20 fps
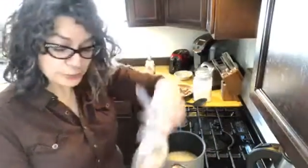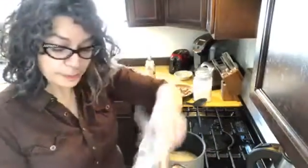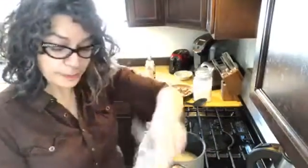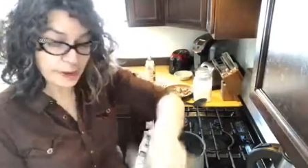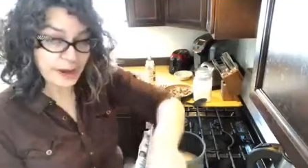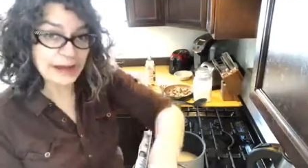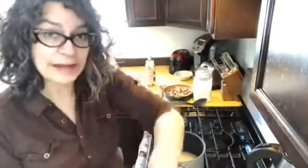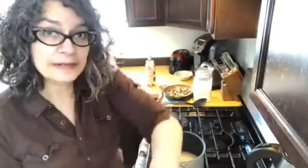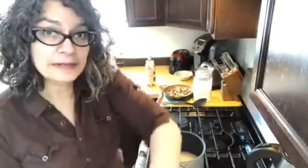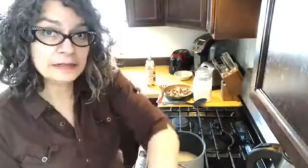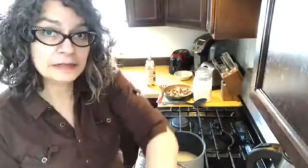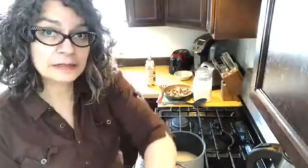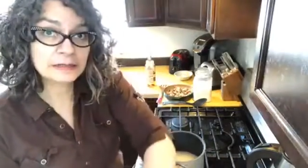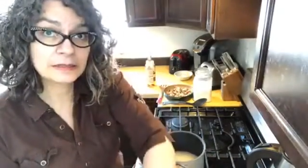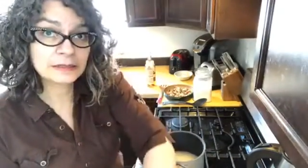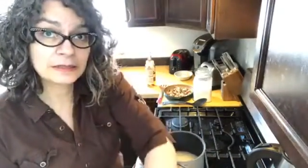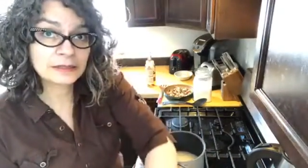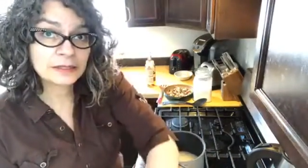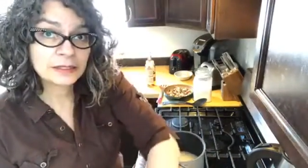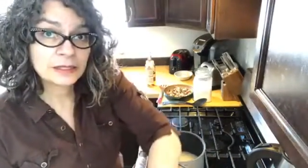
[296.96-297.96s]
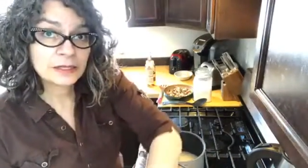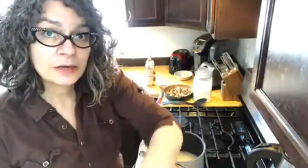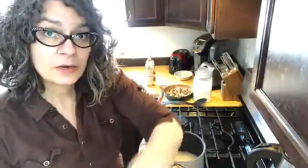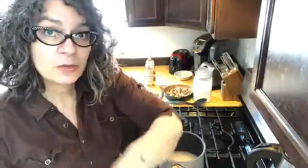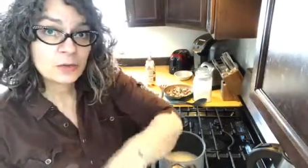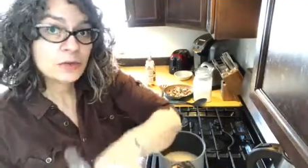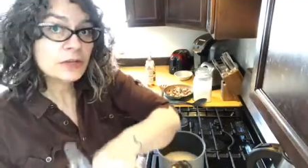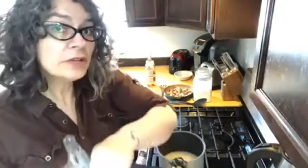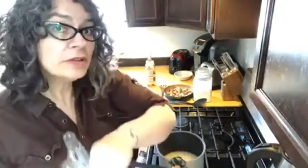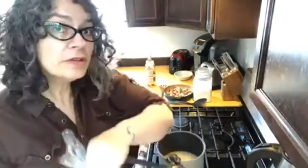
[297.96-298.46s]
bread
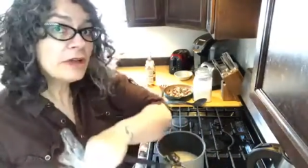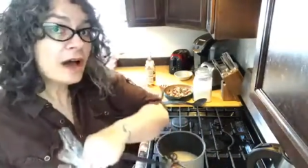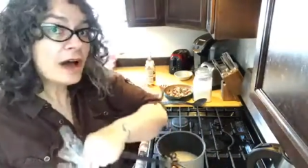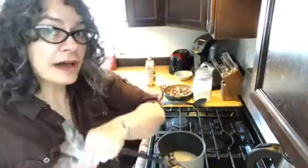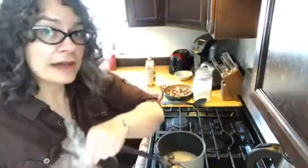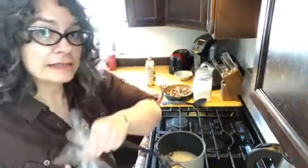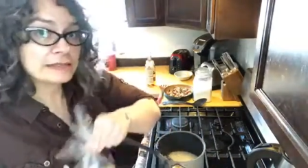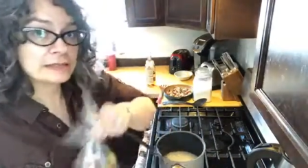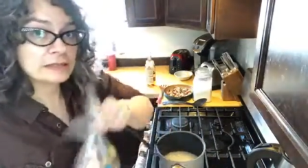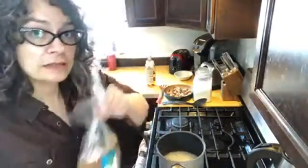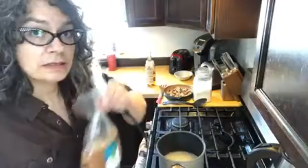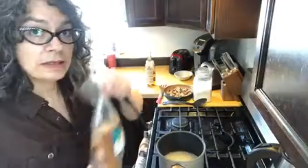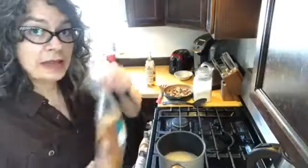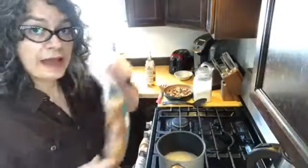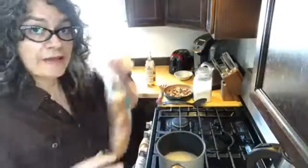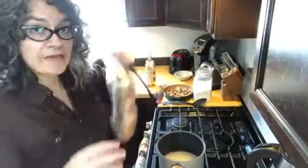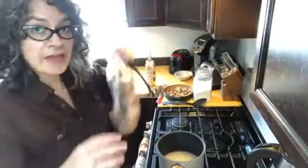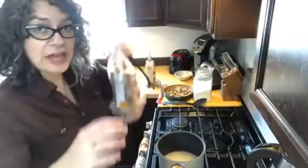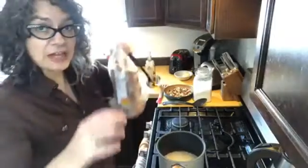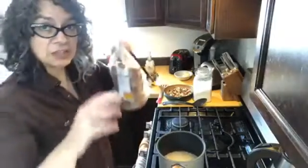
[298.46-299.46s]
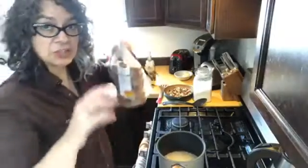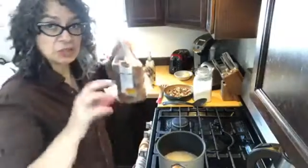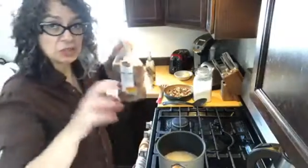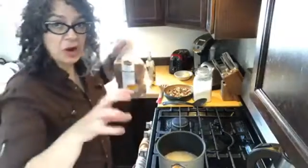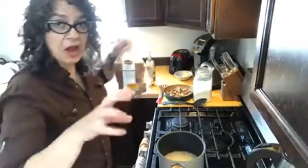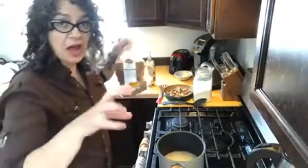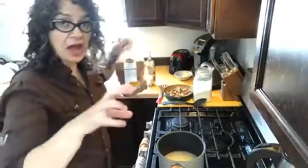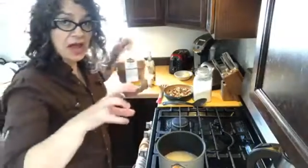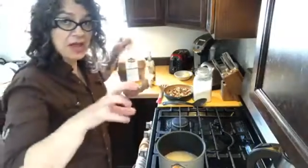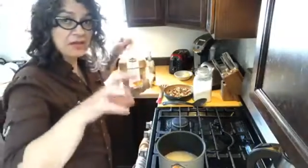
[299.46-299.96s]
will not have that
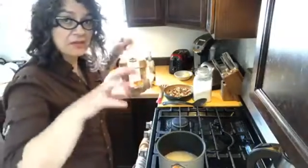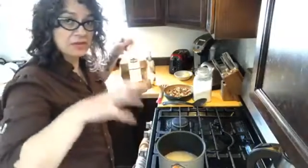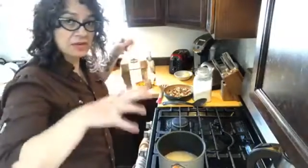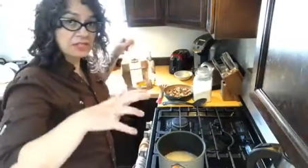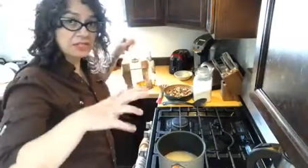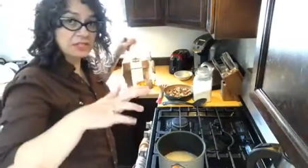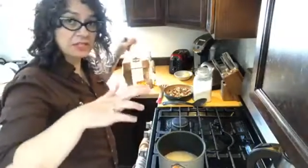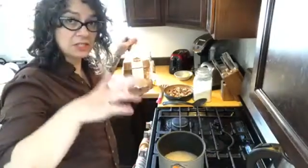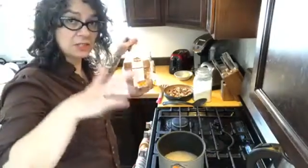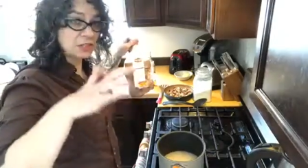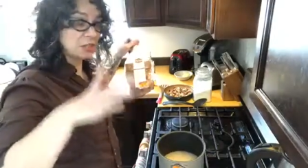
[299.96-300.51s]
dry, crusty,